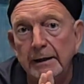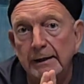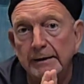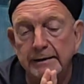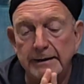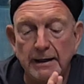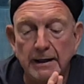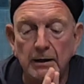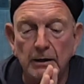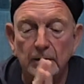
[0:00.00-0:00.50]

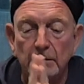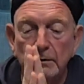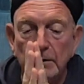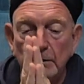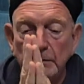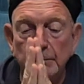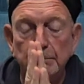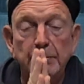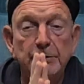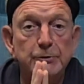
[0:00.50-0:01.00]
Now,
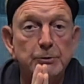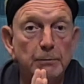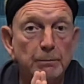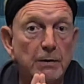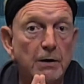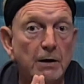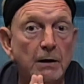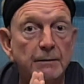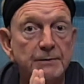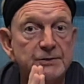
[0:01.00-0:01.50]
put your
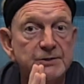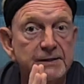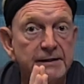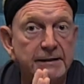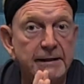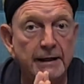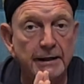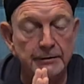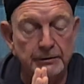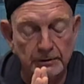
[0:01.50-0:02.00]
palms
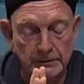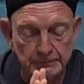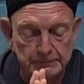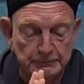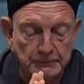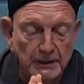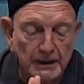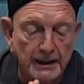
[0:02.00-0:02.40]
together,